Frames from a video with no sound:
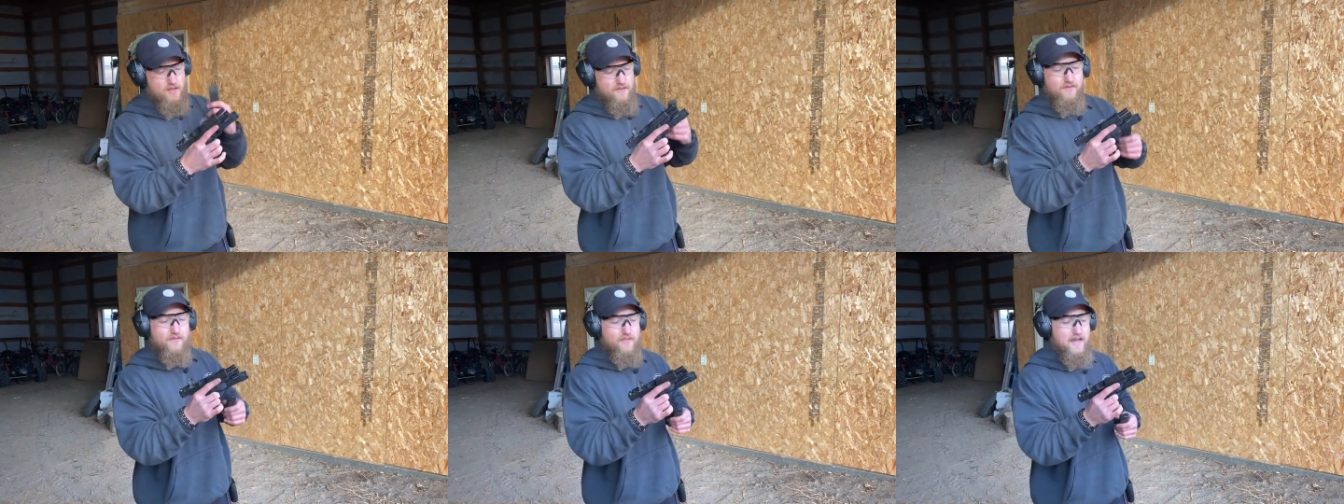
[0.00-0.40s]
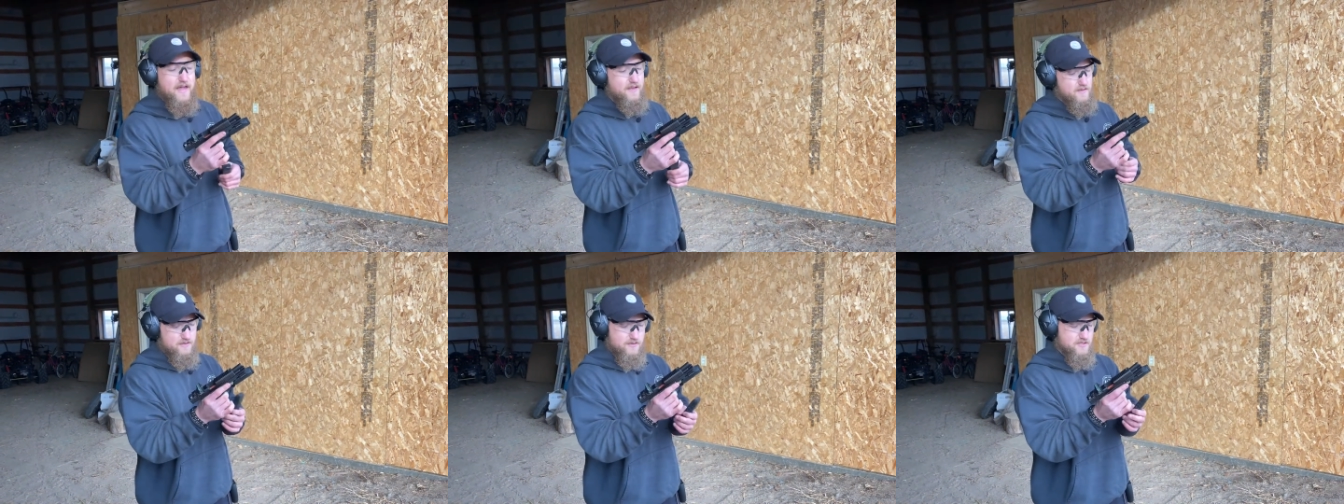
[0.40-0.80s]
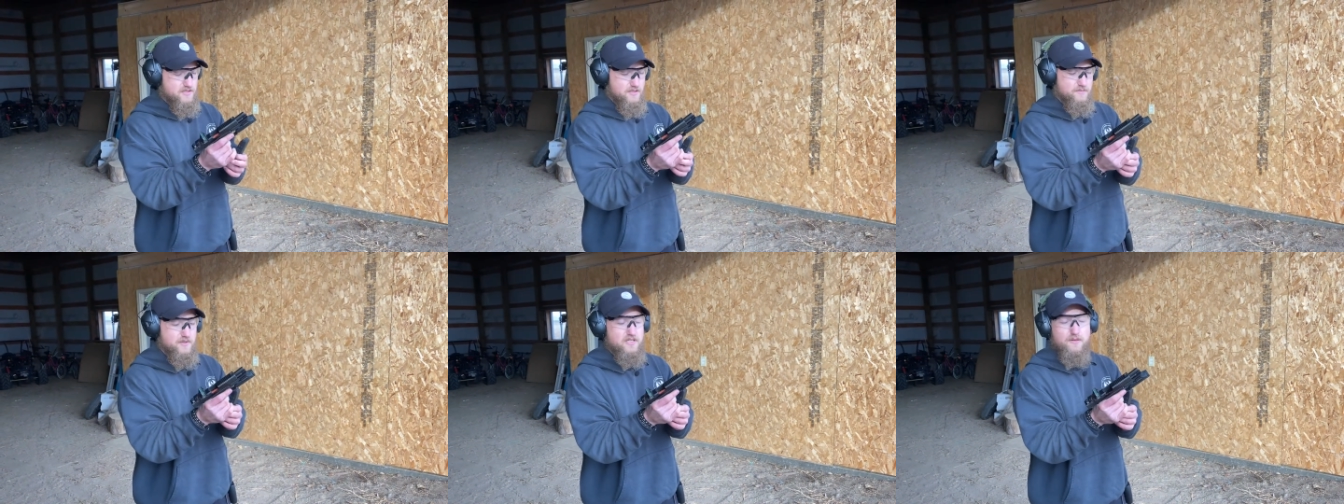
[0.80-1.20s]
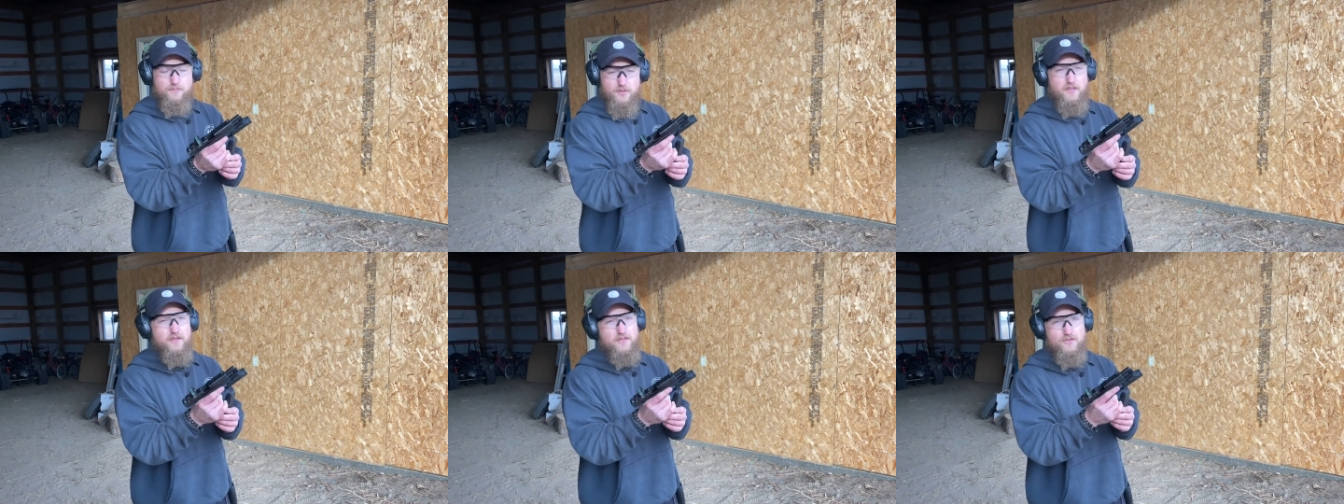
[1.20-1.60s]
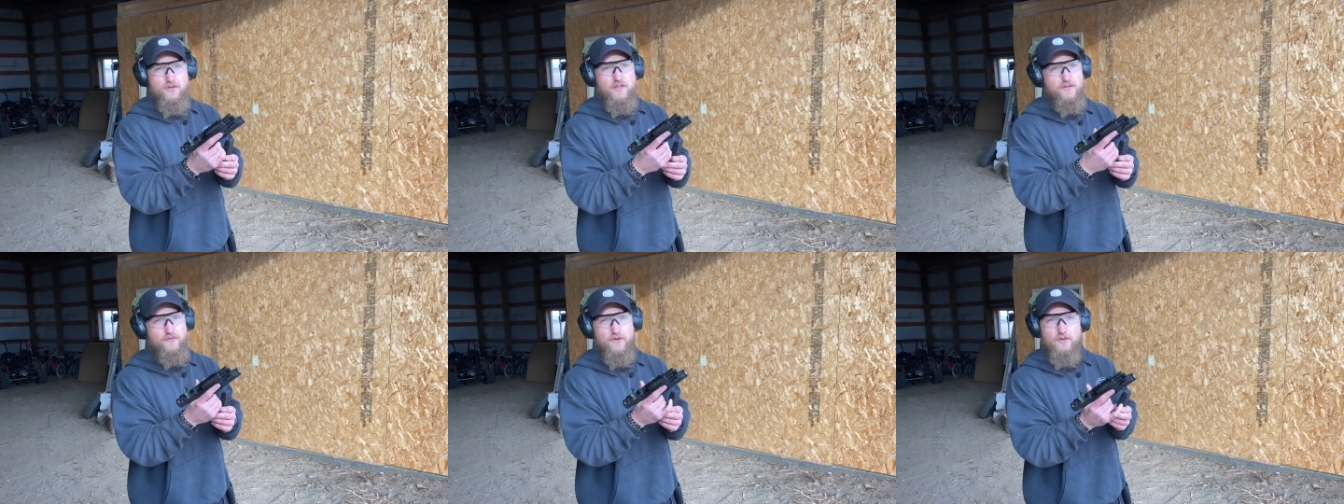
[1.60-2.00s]
that is going to be completely
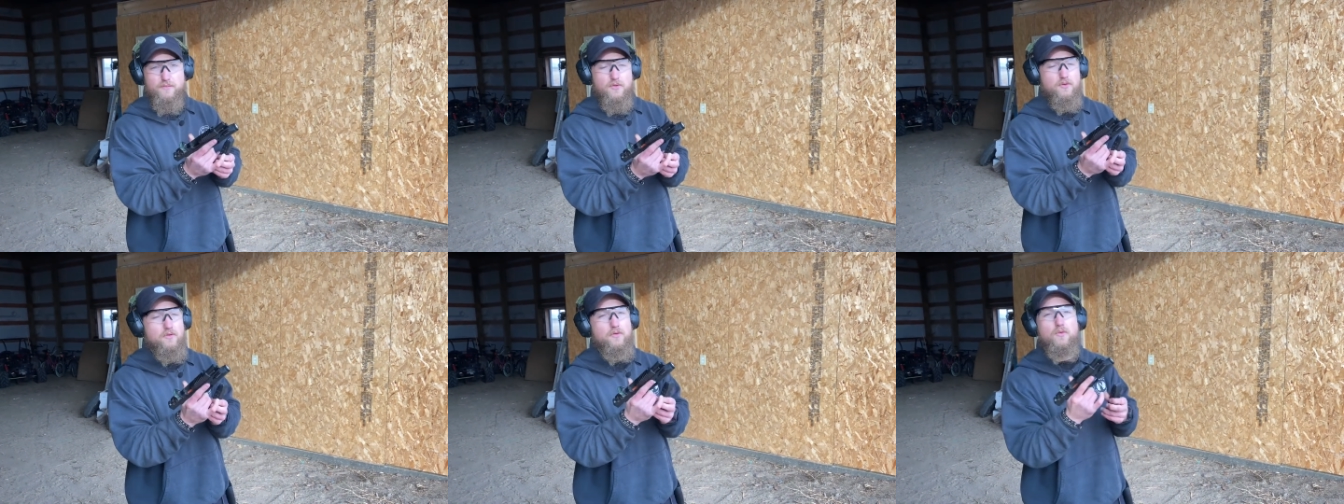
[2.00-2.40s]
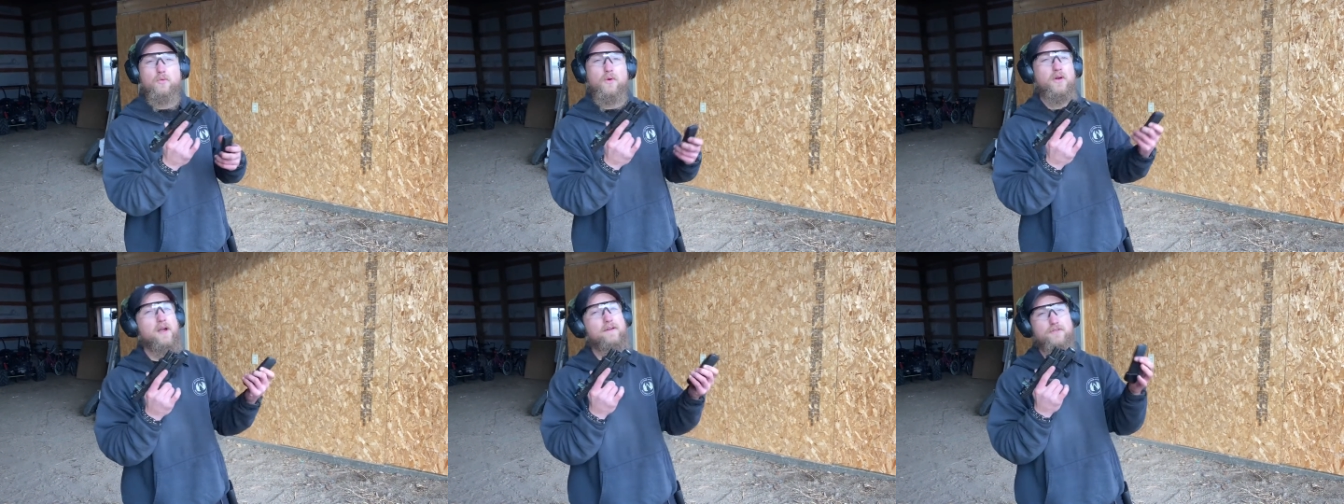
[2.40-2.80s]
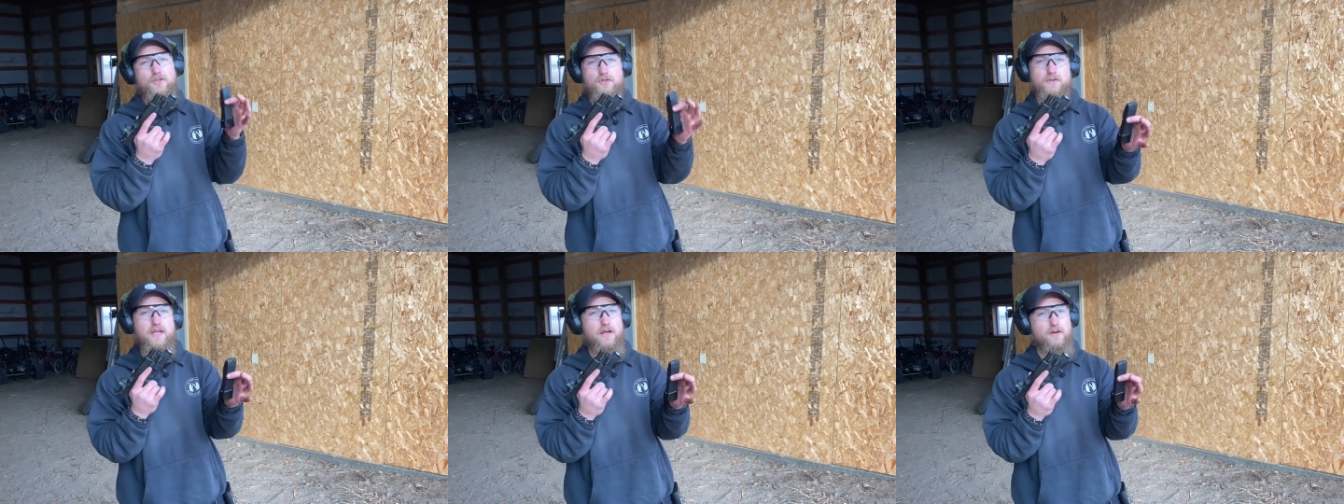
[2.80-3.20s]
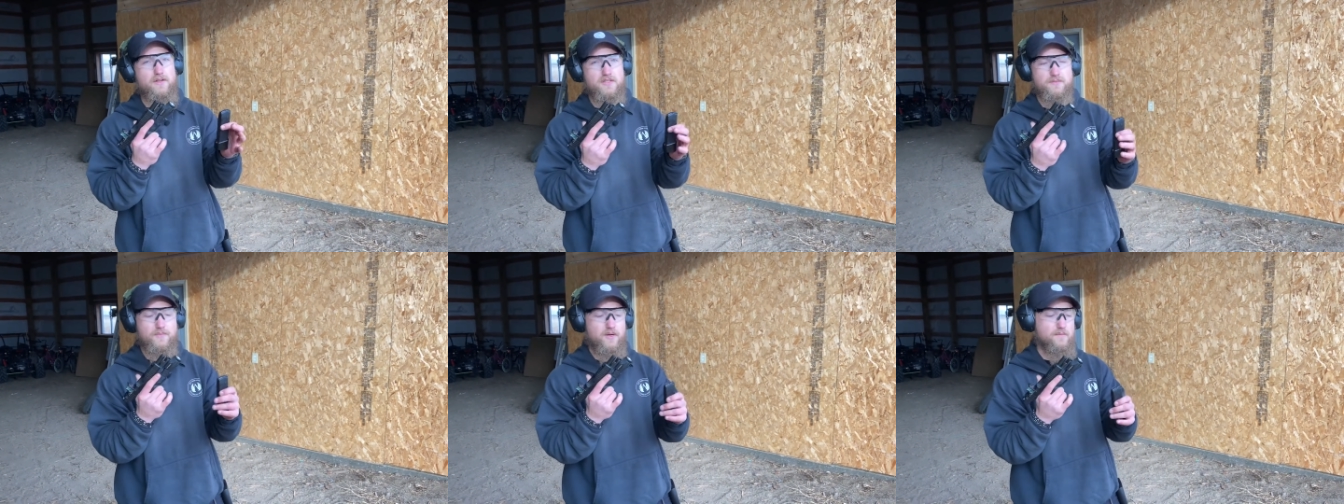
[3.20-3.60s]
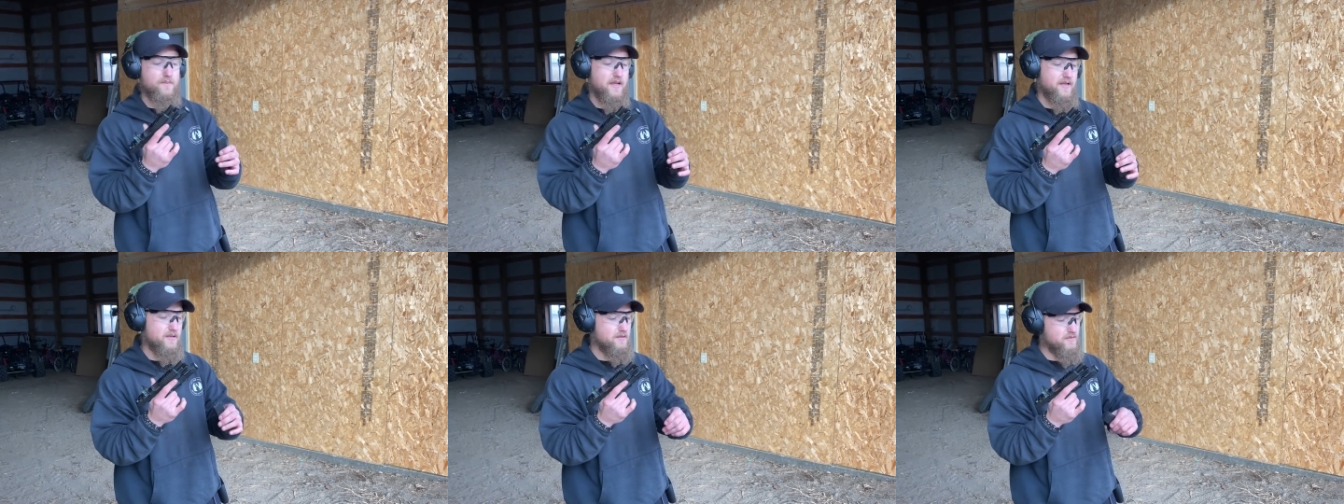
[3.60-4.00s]
transferable wherever you carry a spare mag.